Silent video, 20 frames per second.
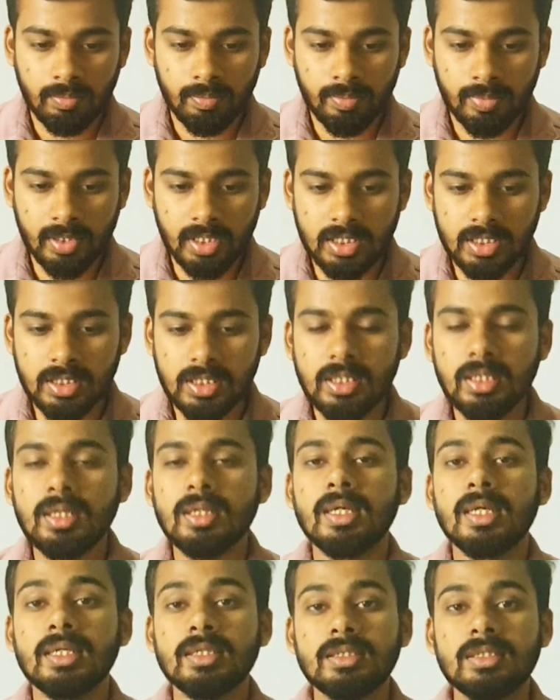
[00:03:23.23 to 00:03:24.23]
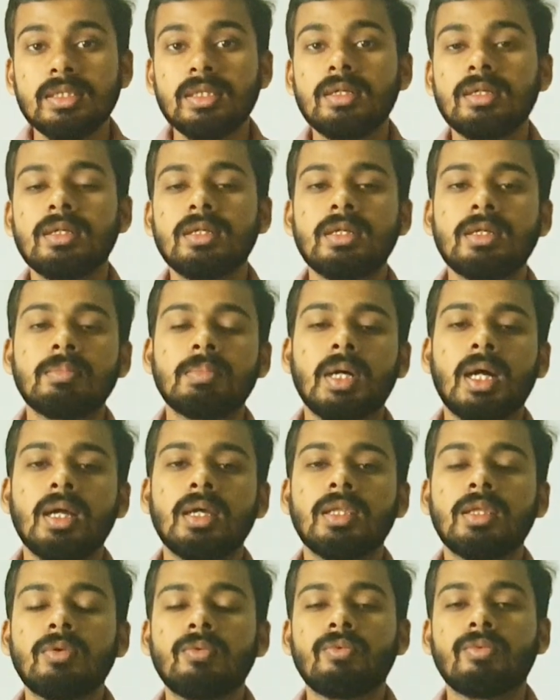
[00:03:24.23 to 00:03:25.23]
Pressure exerted by
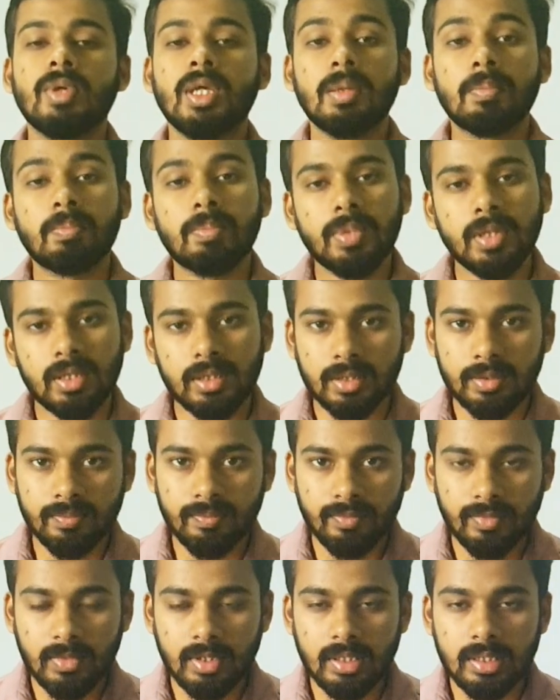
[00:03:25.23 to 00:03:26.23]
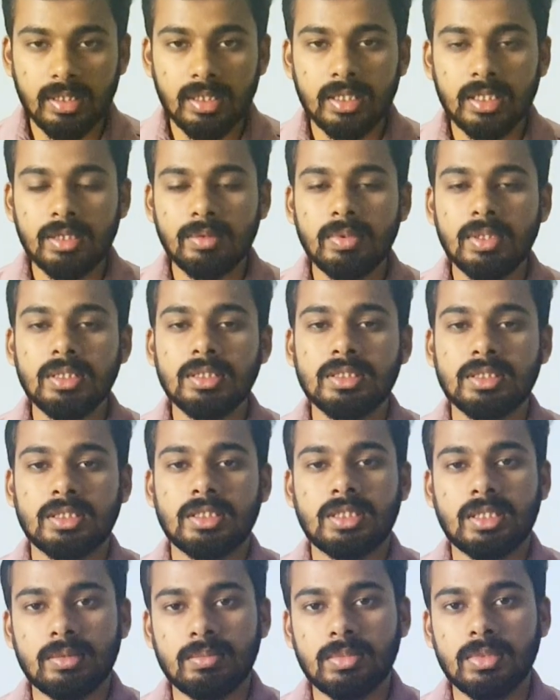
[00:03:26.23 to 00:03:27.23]
the vapor in a given
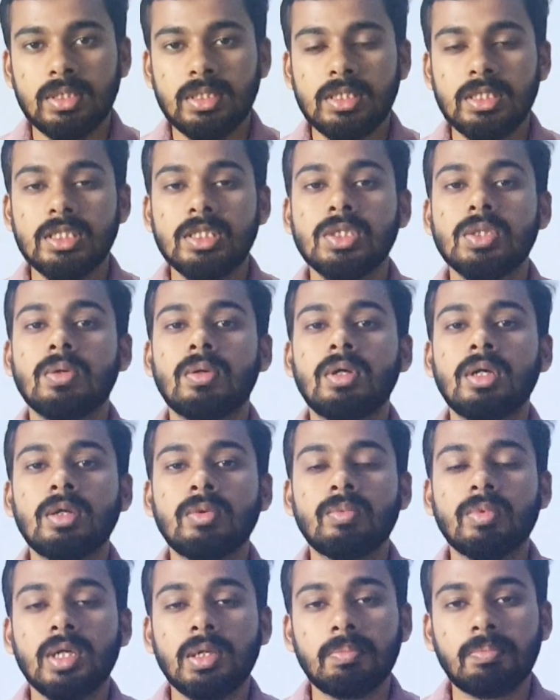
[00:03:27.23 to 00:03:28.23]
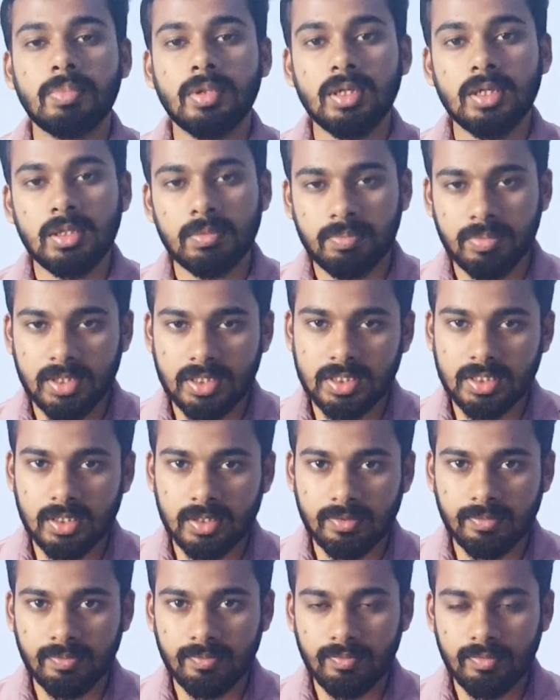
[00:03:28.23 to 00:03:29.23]
system is called vapor pressure.
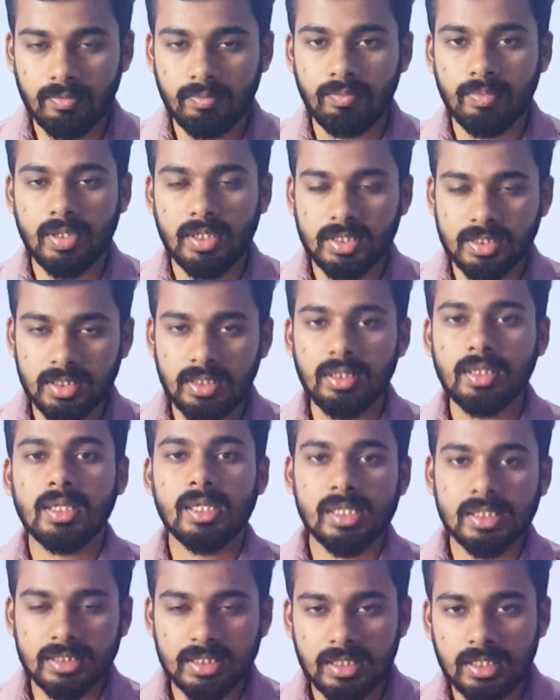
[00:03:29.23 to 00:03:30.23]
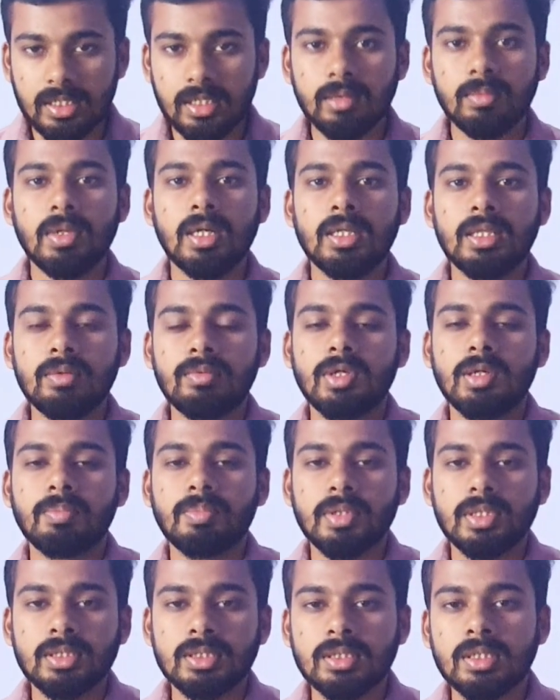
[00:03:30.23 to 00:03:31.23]
Pressure exerted by the
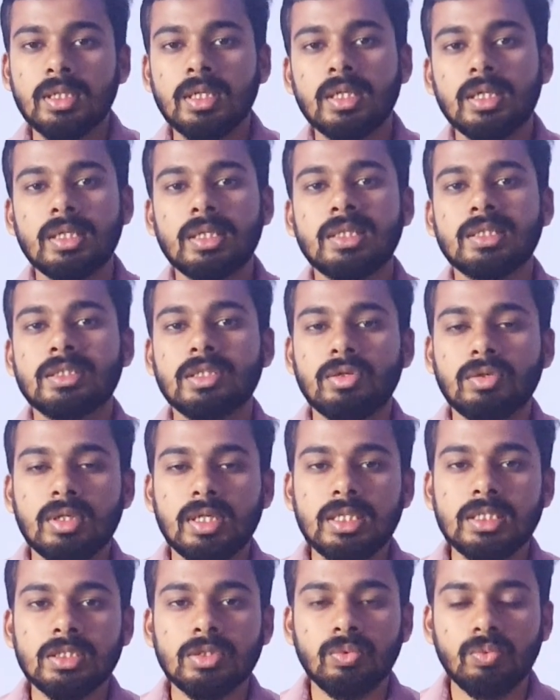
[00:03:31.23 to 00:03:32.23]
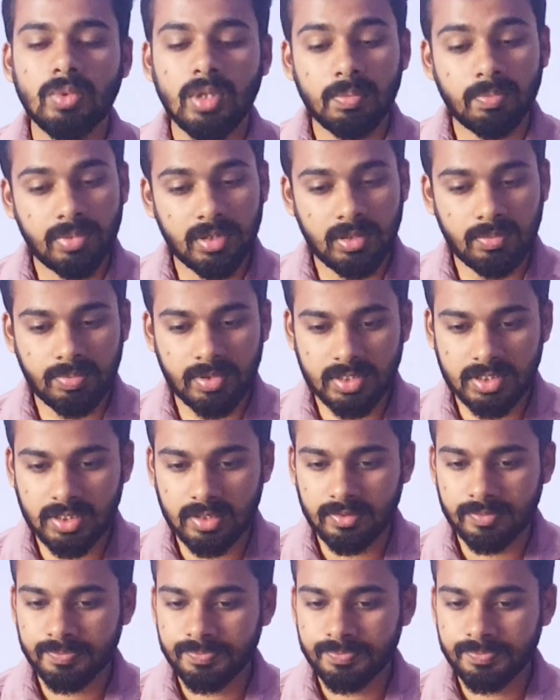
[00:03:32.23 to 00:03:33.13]
vapors is known as vapor pressure.